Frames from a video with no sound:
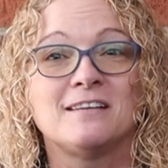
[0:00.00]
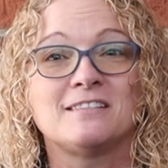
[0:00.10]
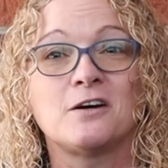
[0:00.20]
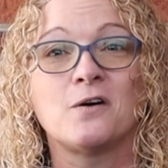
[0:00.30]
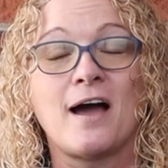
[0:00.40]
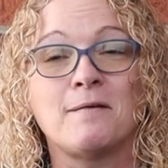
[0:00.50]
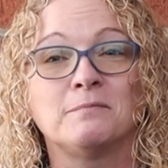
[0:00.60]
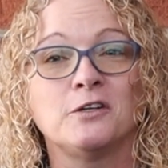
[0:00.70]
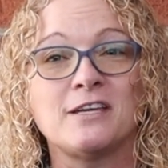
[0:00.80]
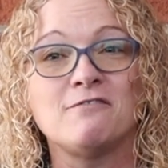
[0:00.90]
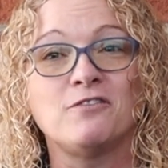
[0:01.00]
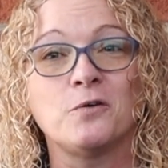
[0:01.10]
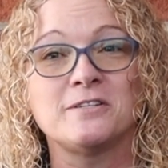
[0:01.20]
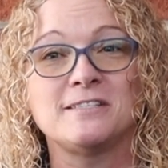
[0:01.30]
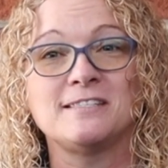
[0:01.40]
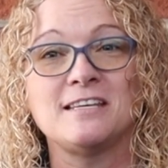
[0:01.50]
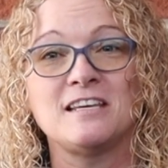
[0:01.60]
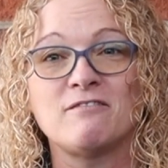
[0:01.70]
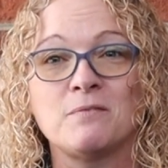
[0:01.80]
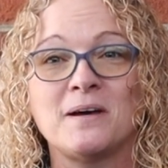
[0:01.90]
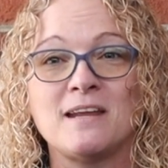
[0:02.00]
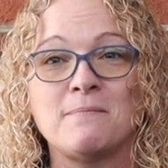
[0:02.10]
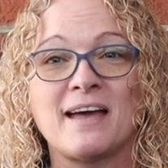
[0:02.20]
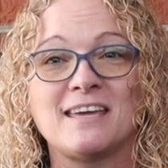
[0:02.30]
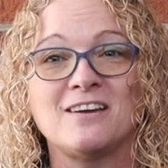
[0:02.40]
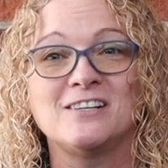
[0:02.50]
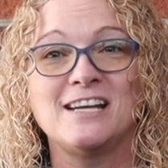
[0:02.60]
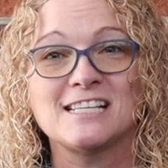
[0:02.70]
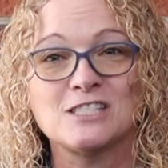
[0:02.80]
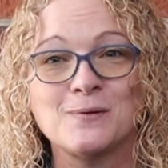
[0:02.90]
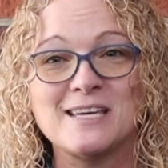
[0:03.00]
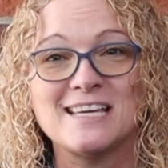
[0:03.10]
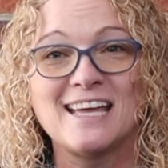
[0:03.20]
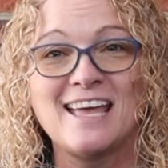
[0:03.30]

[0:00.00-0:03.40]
So I'm looking forward to seeing everybody back here next week,